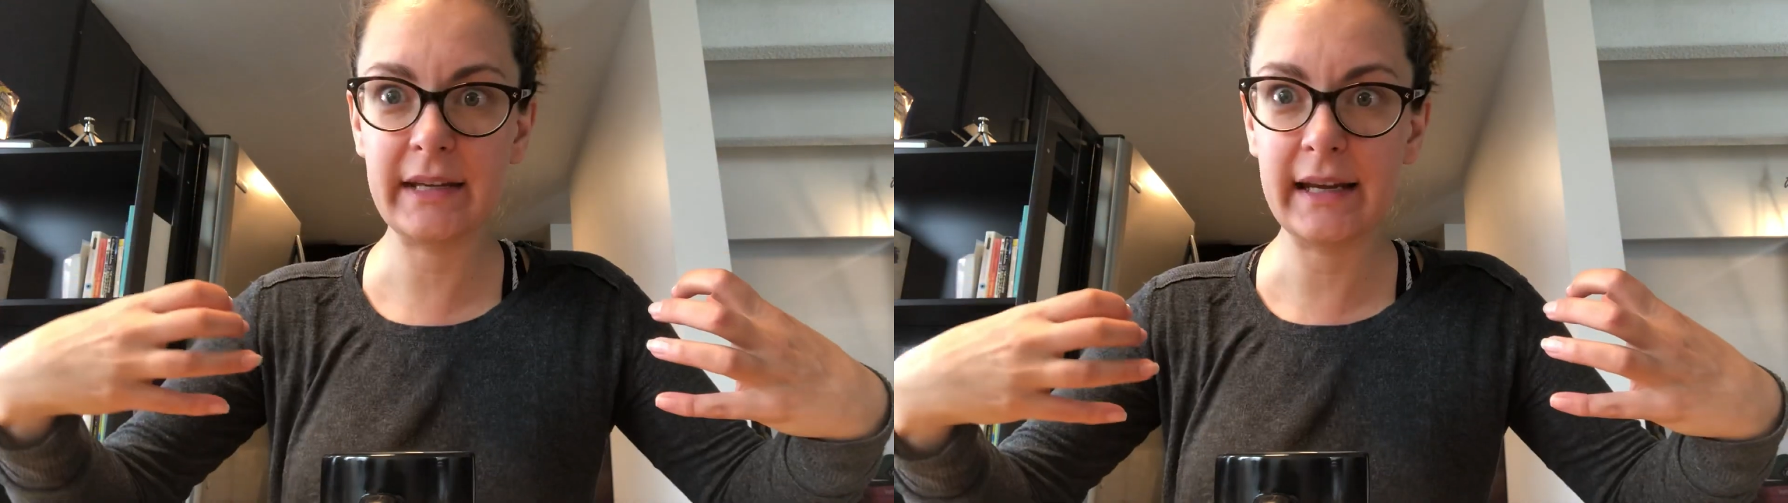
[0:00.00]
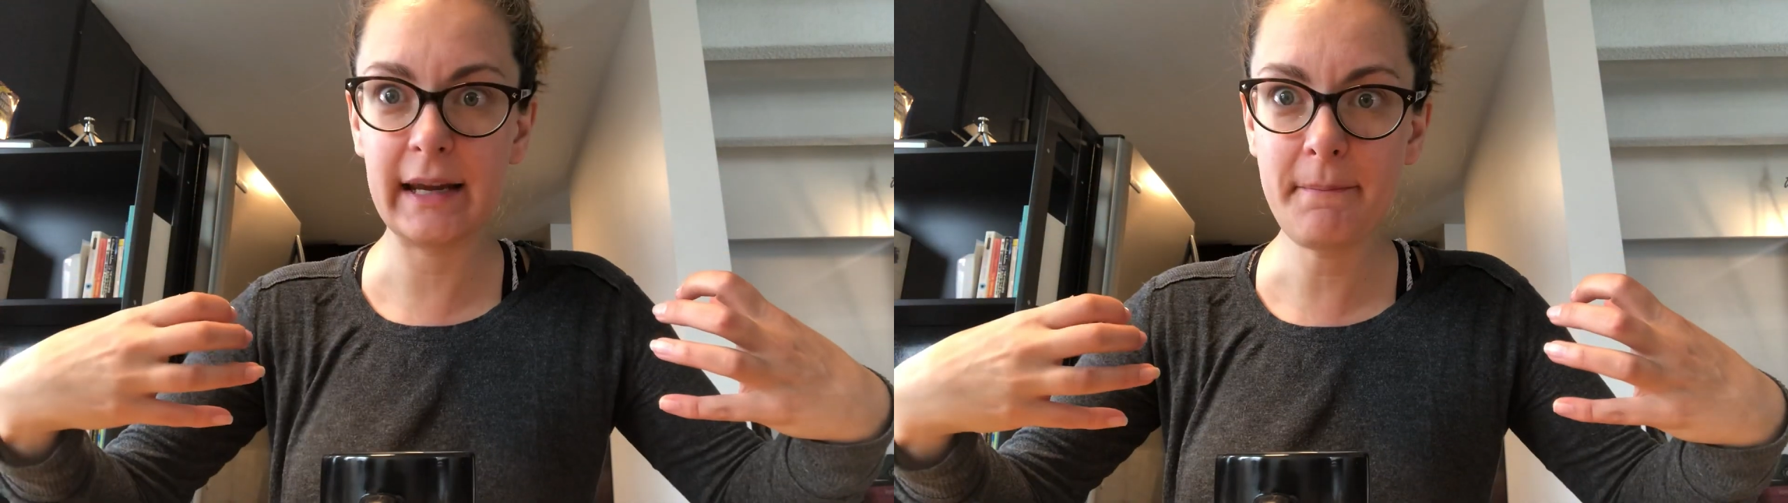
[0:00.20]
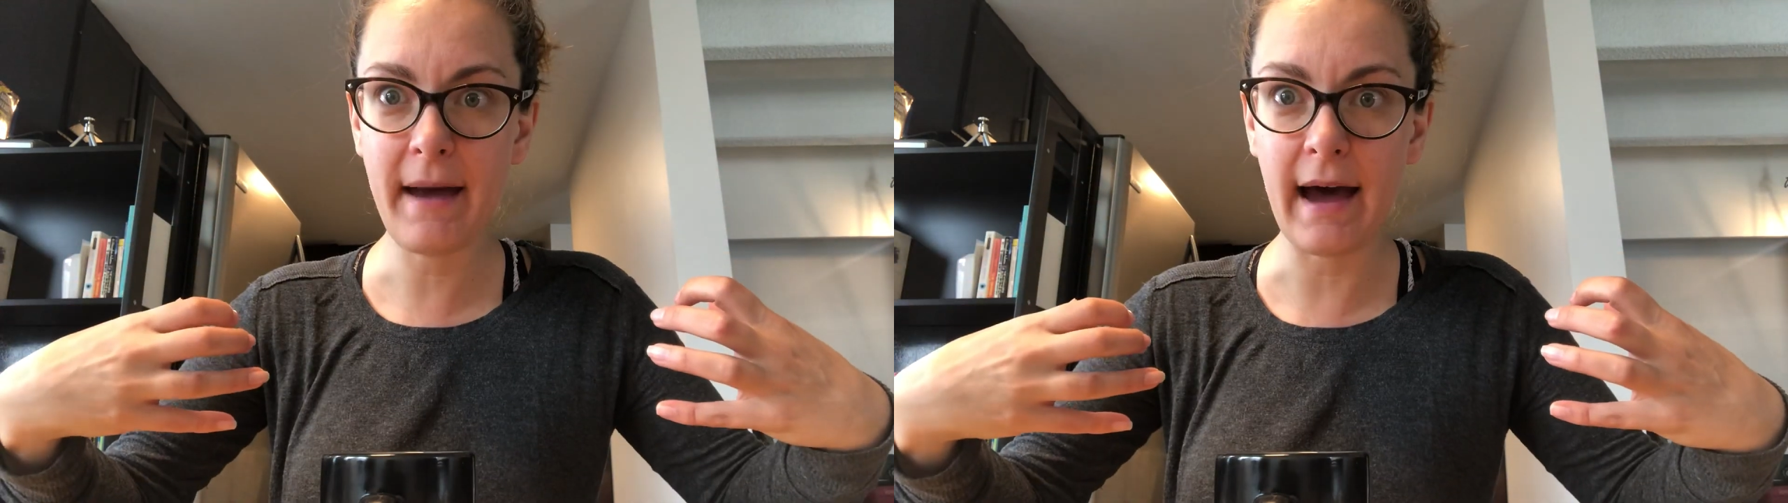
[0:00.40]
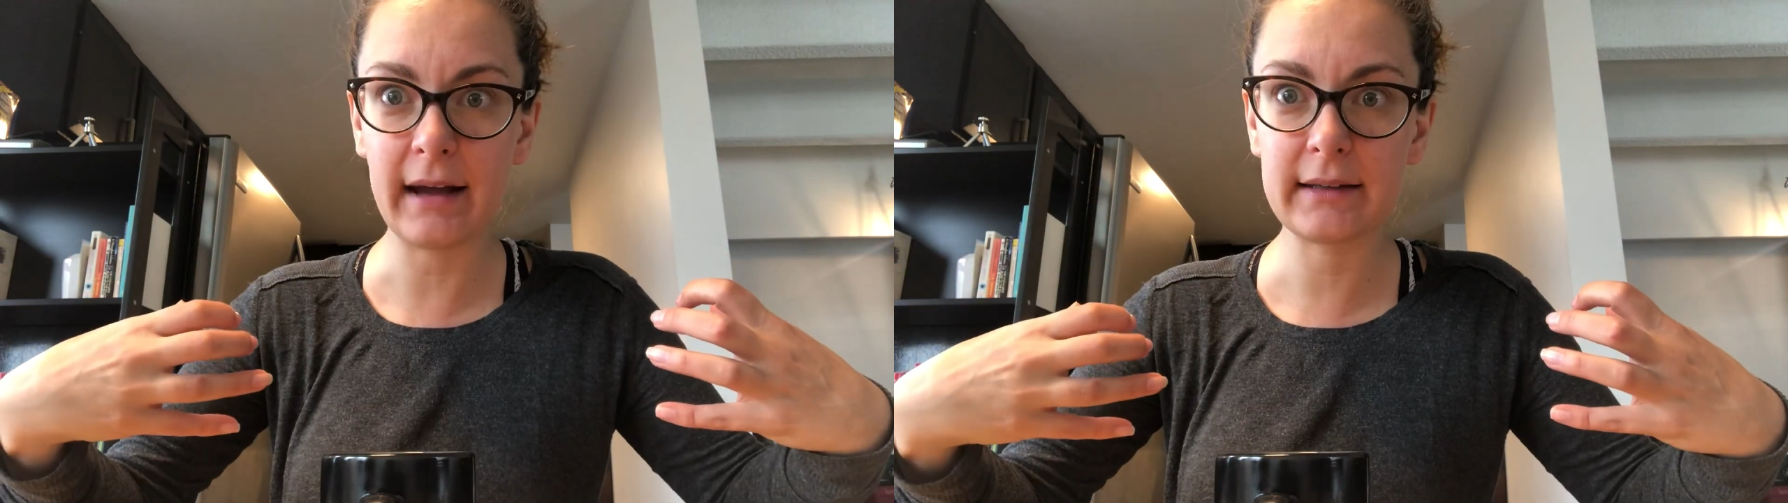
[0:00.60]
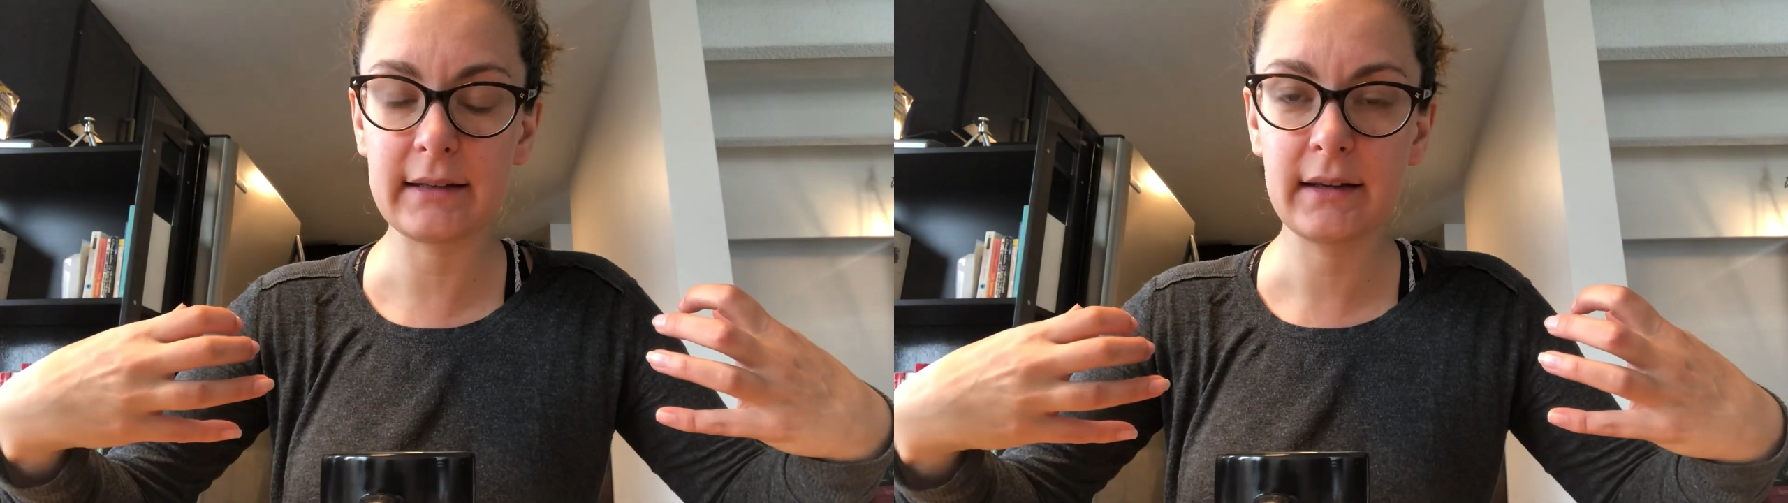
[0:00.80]
you take
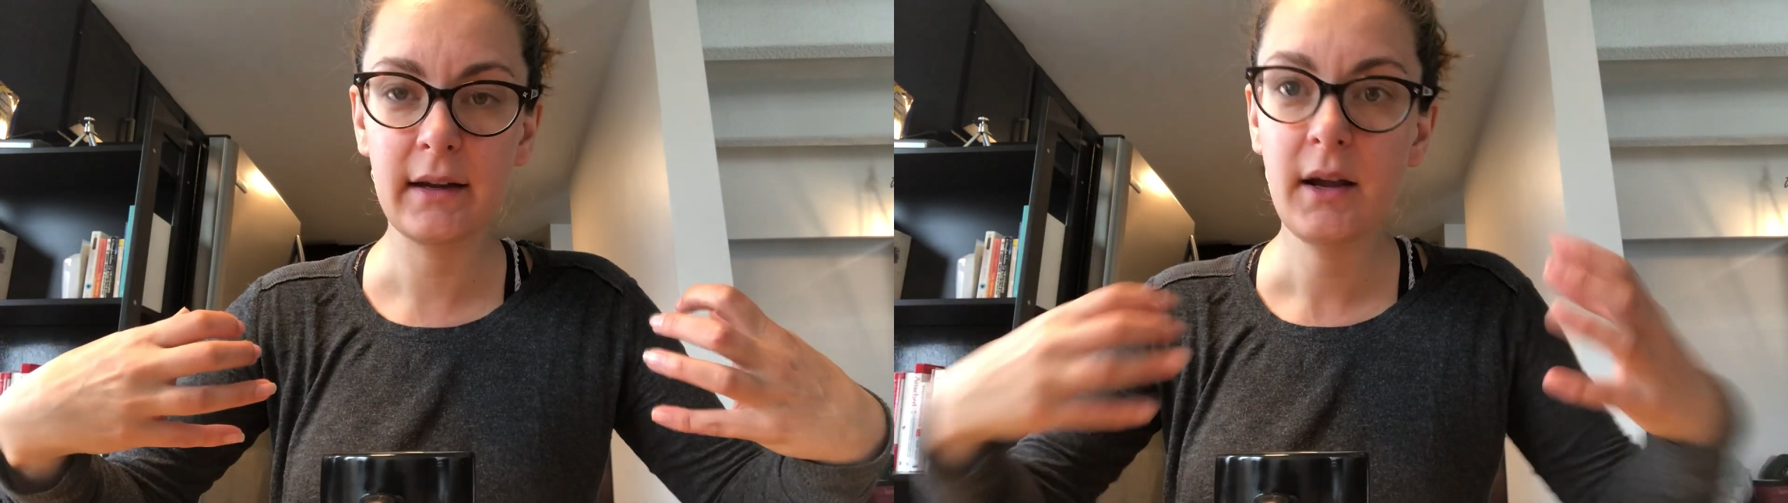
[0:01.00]
impact.